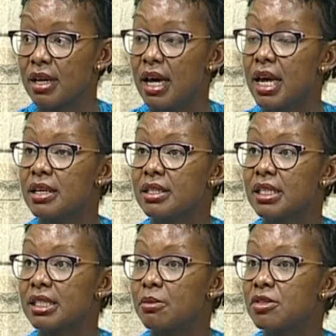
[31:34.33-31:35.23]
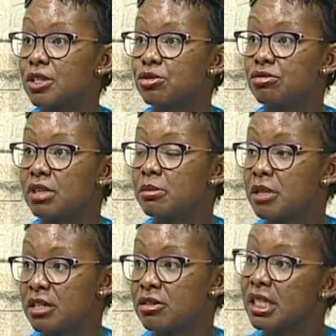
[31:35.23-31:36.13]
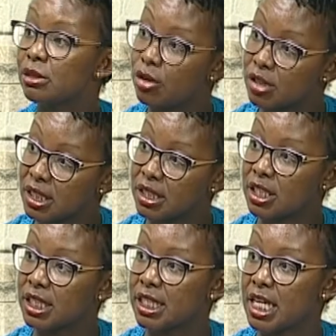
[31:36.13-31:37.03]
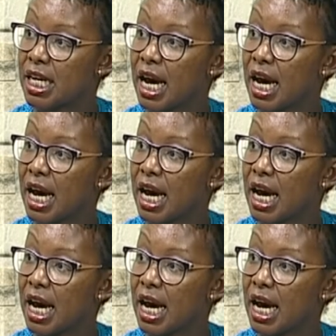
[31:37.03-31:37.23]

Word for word: And that's something that should really be addressed. That's what I was saying mm.